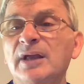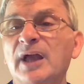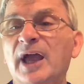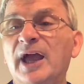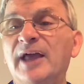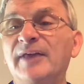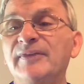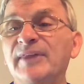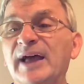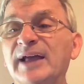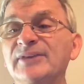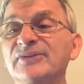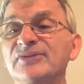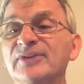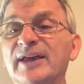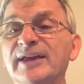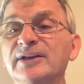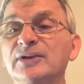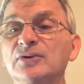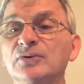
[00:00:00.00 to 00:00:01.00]
And that
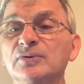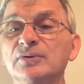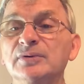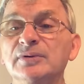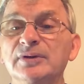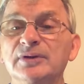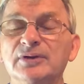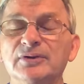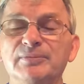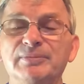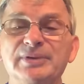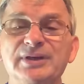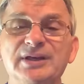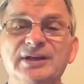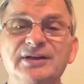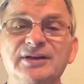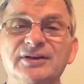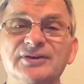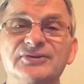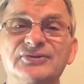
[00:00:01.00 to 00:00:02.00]
cycle could
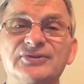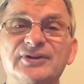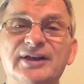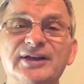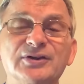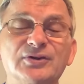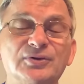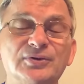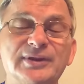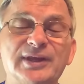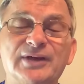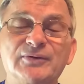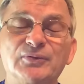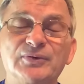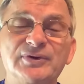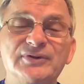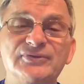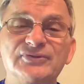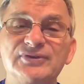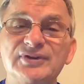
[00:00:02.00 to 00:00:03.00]
be a cycle that
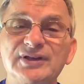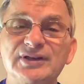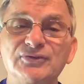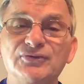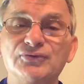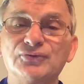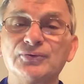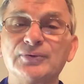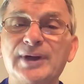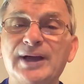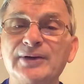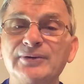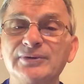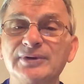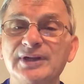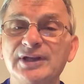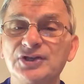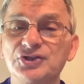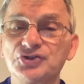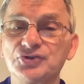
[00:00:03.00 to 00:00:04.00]
we've seen throughout
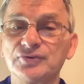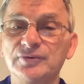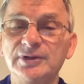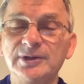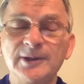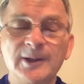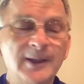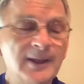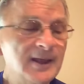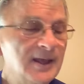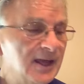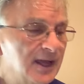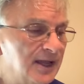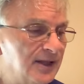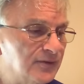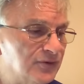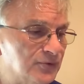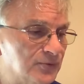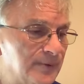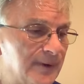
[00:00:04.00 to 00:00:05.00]
history
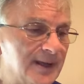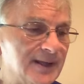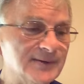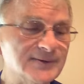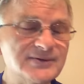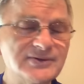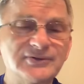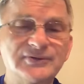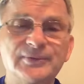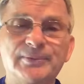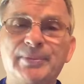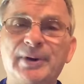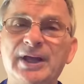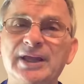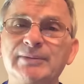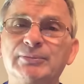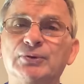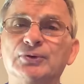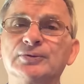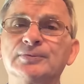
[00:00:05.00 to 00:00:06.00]
and throughout the
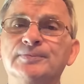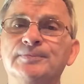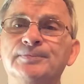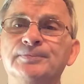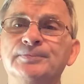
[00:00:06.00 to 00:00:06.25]
Bible.